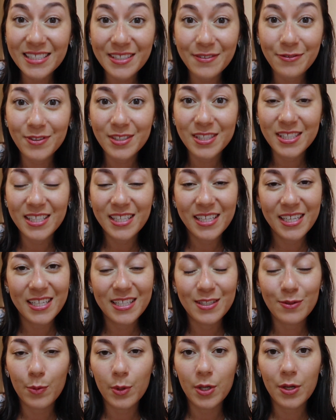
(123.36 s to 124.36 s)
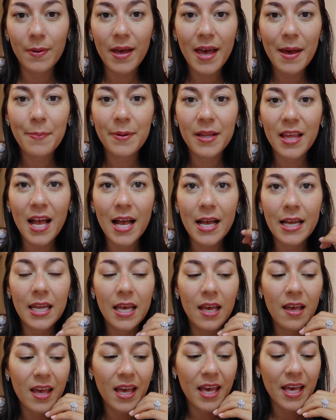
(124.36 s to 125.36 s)
difference it is when you epilate
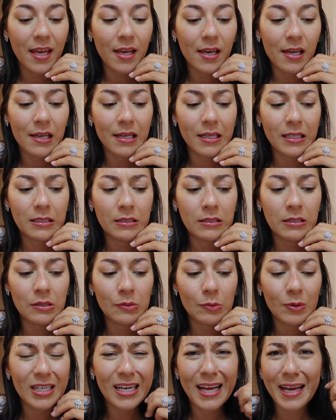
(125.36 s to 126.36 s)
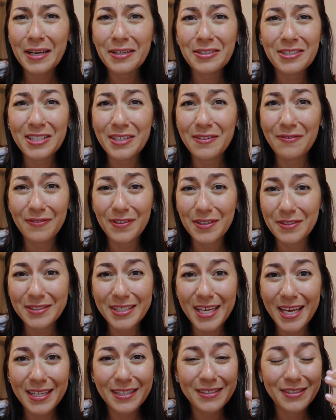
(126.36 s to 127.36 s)
and what it actually feels
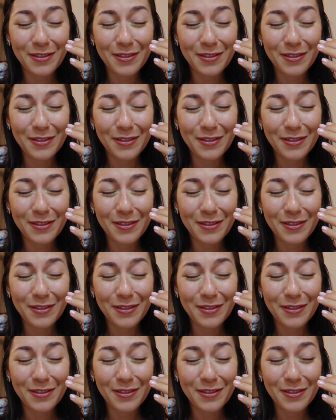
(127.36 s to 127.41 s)
like,